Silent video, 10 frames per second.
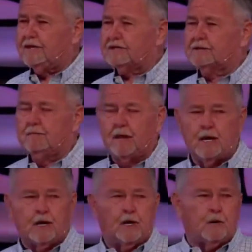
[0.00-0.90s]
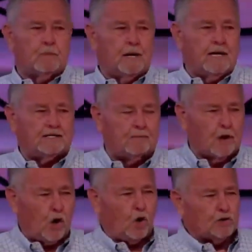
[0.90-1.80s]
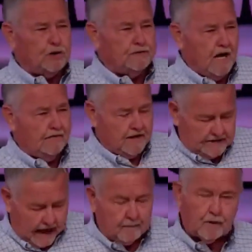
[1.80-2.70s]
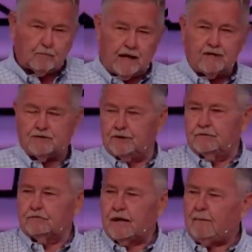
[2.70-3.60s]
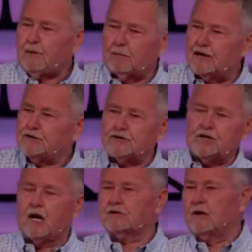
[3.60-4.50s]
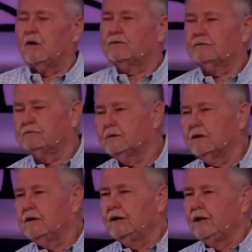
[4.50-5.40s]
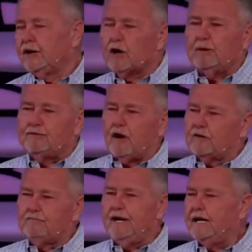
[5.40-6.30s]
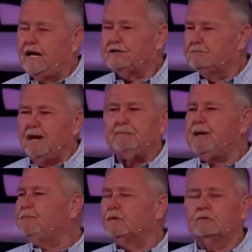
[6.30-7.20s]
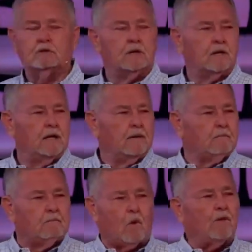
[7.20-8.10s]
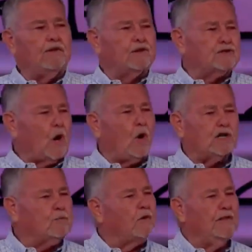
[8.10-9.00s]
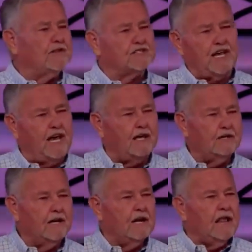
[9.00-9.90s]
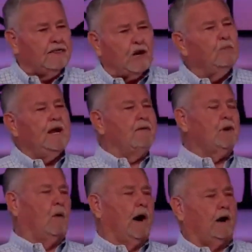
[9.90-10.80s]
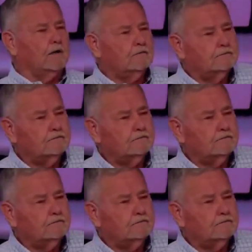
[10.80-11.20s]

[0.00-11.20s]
is this He said, Because you've done this, I'm going to bless you. I'm going to bless your socks off. You're going to be the father of many nations, many people, more than the stars, more than the sand. They're going to be everywhere.